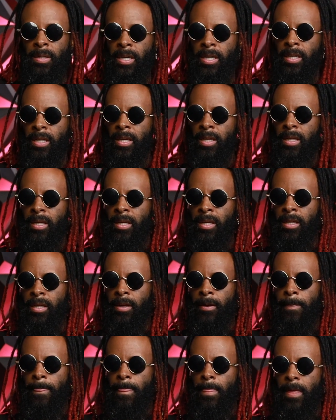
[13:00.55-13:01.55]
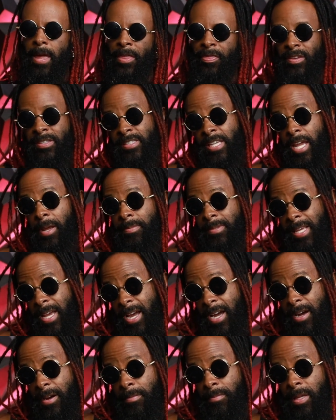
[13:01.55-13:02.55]
But at the same
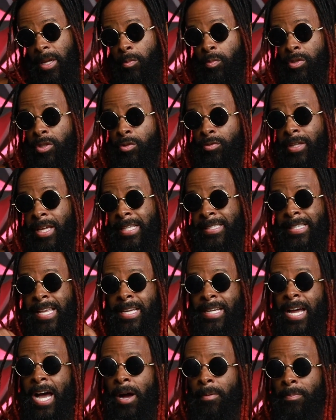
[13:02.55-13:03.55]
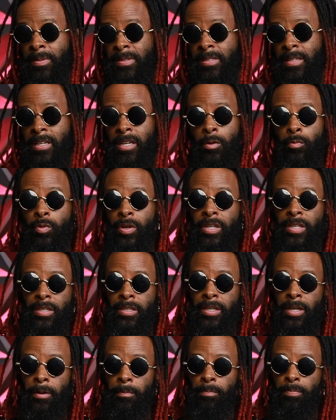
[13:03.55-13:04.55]
time, it would do the exact opposite. It would
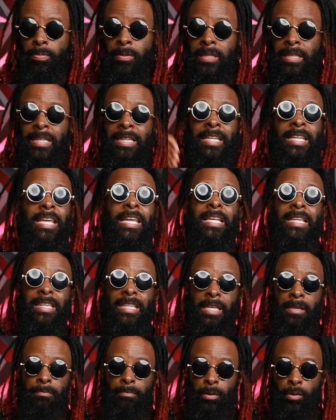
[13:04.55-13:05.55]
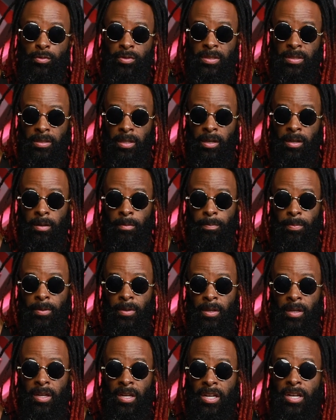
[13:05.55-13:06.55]
completely boost up
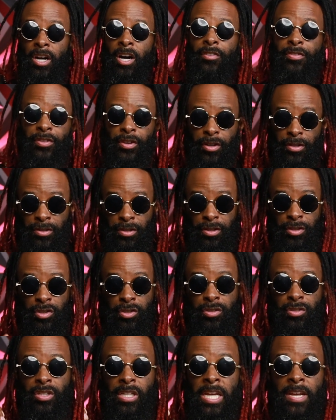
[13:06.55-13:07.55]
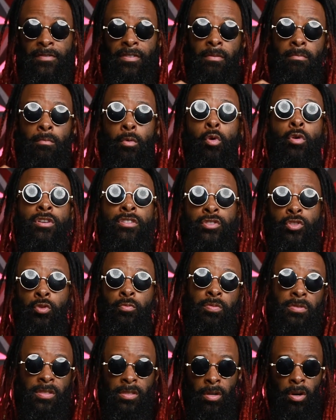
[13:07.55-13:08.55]
Gunther to even more
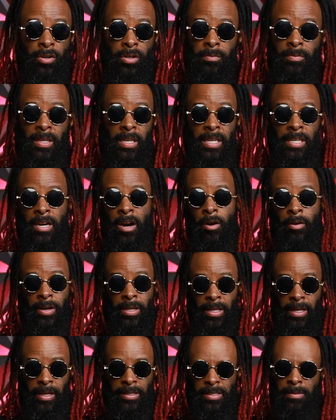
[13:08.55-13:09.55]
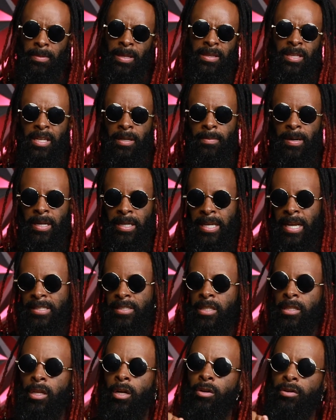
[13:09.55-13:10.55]
superstardom than he already is. I mean, think about it. He has
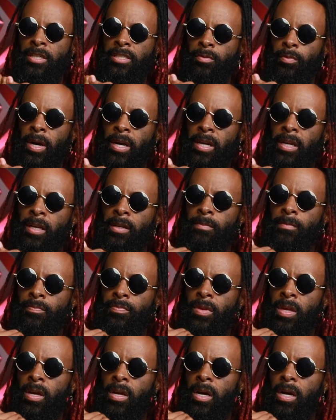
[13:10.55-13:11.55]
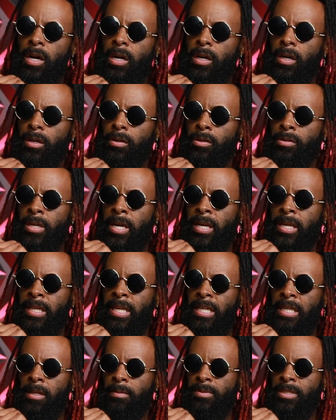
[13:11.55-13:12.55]
the longest reigning United
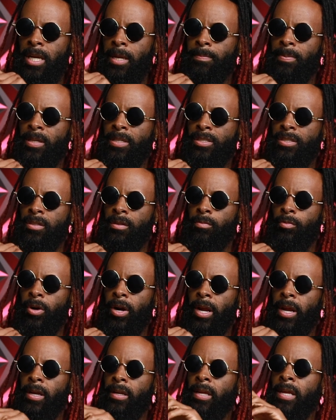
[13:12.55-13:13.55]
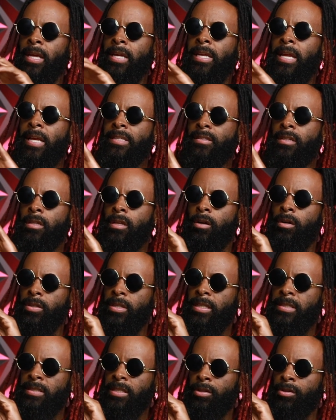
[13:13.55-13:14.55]
Kingdom Championship reign. He has the
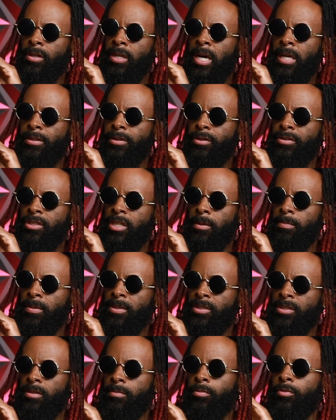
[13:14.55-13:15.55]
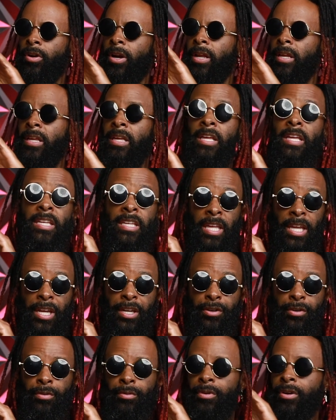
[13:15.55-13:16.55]
longest Intercontinental Championship reign. King
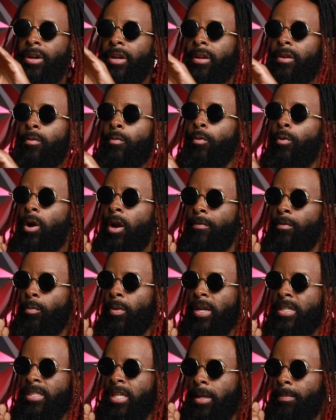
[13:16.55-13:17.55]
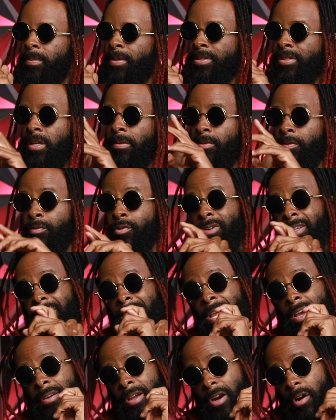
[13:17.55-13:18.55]
of the Ring, World Heavyweight Championship. If you can
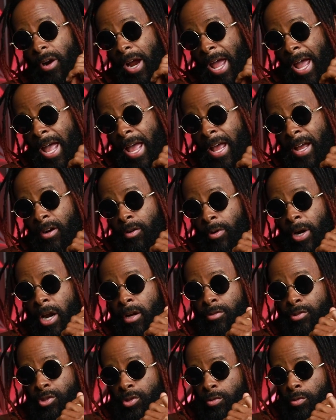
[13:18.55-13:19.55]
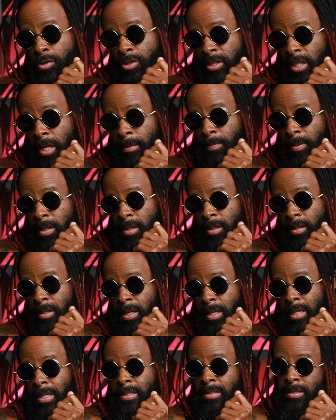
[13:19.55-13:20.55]
now add Crown Jewel Champion
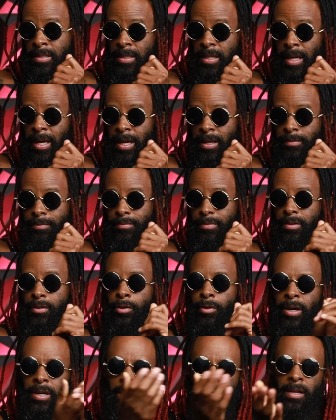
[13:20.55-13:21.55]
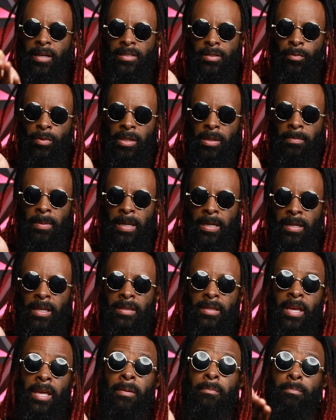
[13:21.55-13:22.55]
to that, granted, it doesn't really mean
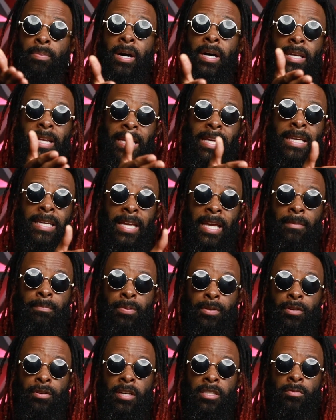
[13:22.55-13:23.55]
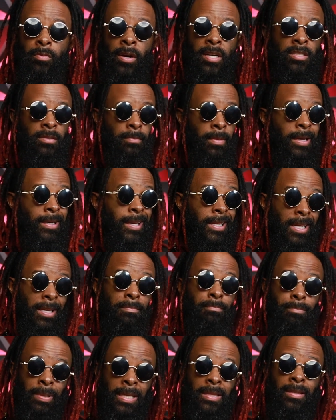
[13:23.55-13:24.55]
anything, but he can put on his resume that he
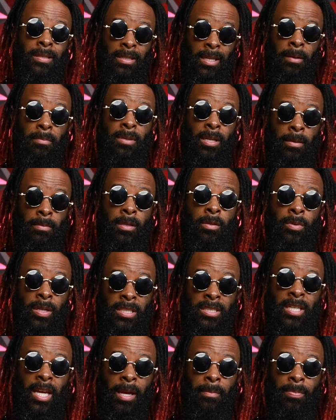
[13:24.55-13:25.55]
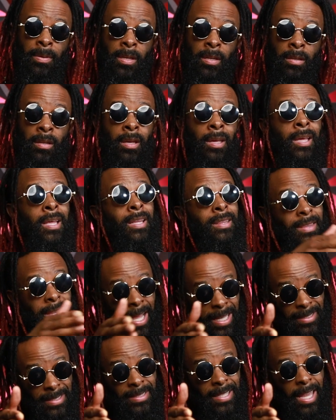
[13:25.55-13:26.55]
beat the WWE Champion.
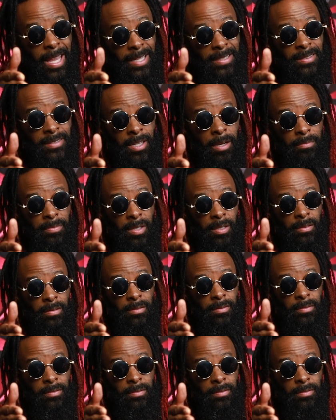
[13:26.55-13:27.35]
That's saying something.